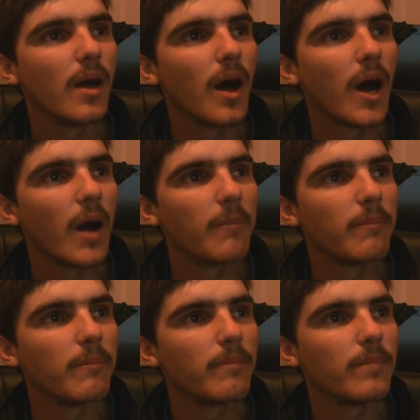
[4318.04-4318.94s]

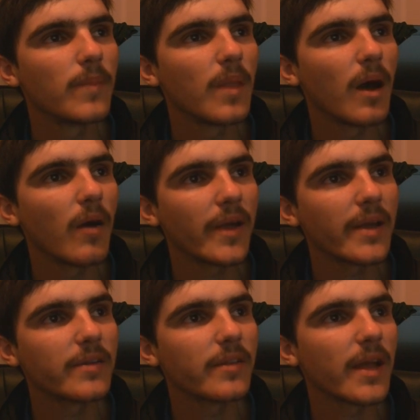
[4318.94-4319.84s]
I'll get
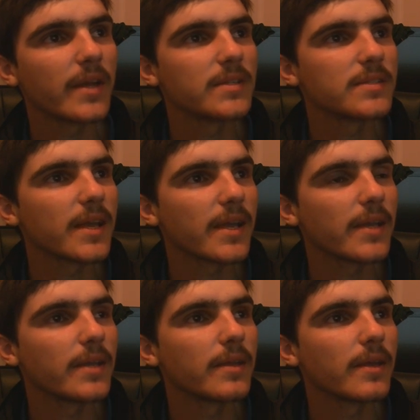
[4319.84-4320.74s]
into that in a
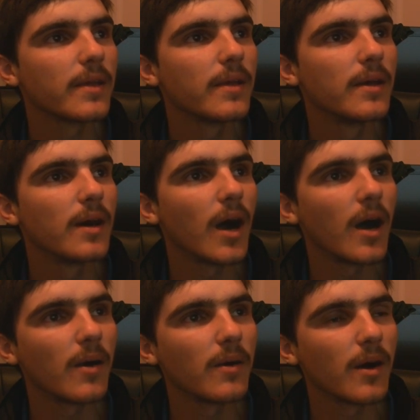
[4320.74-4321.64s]
second.
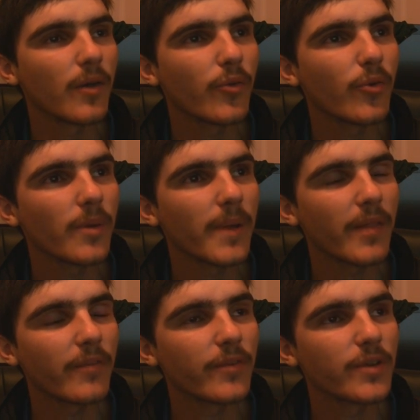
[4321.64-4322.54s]
I'll talk about
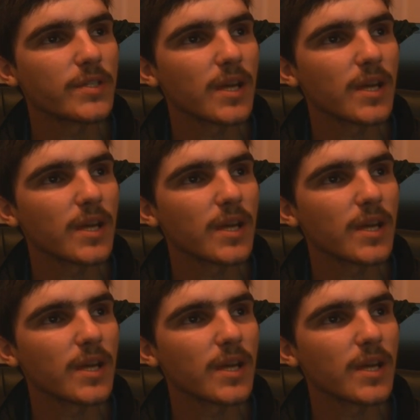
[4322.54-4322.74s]
the first